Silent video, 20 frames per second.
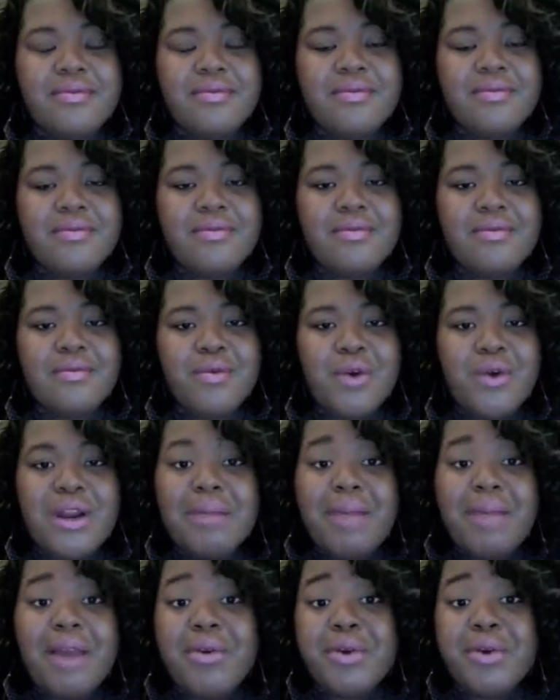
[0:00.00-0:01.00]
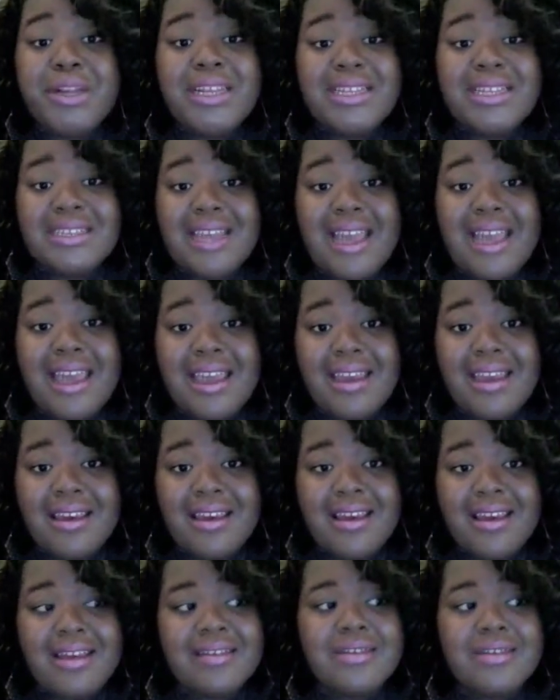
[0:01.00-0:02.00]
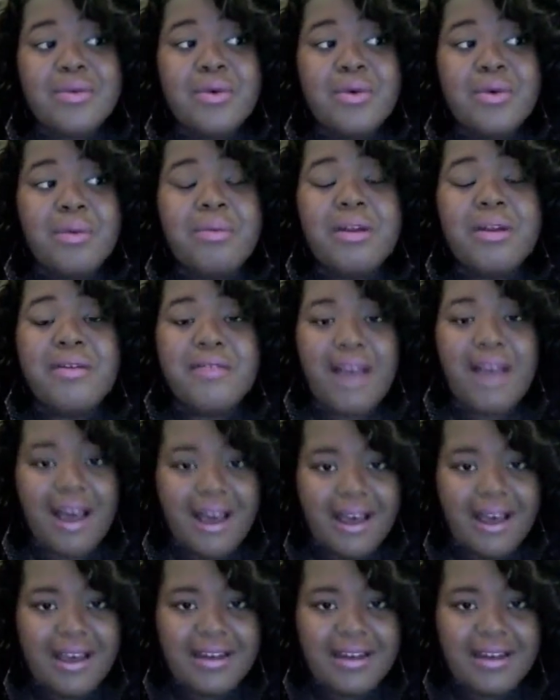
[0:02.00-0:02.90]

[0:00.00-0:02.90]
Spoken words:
what am I really saying as a woman of God,